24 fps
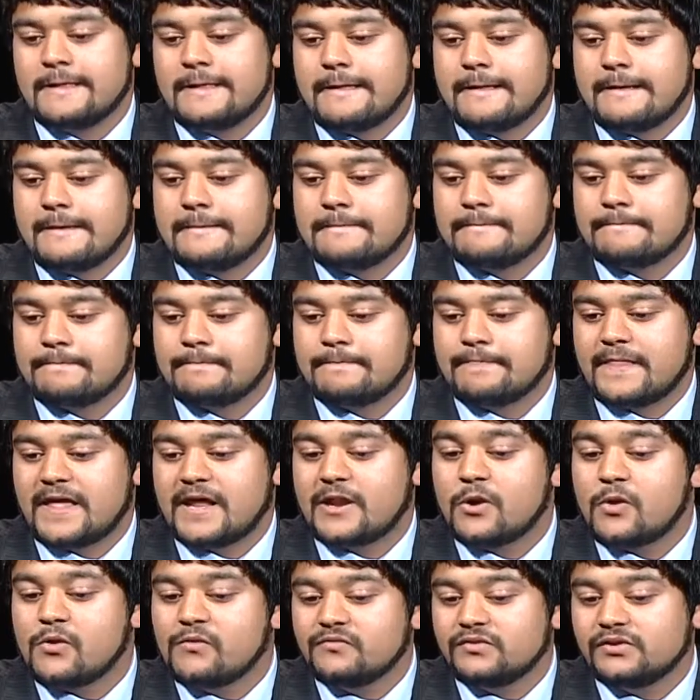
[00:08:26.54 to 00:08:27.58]
And
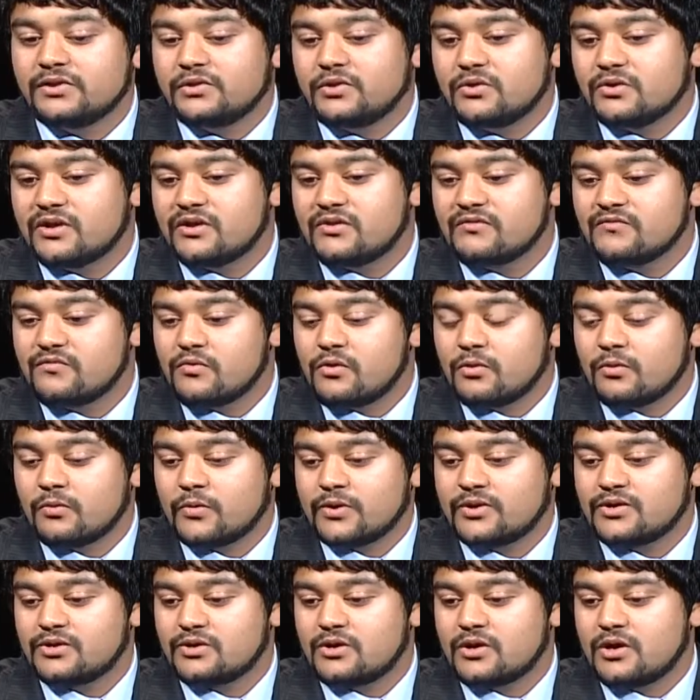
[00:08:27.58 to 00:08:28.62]
hopefully looking
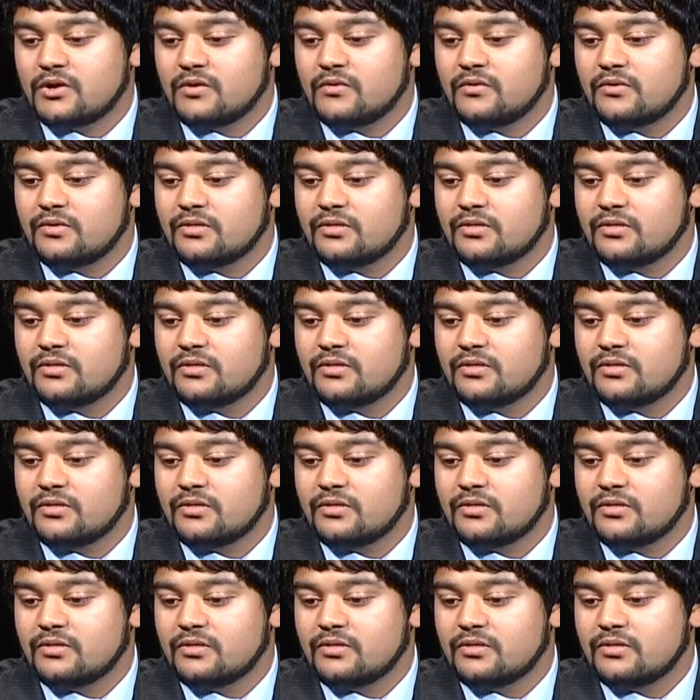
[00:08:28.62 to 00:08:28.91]
forward, you know,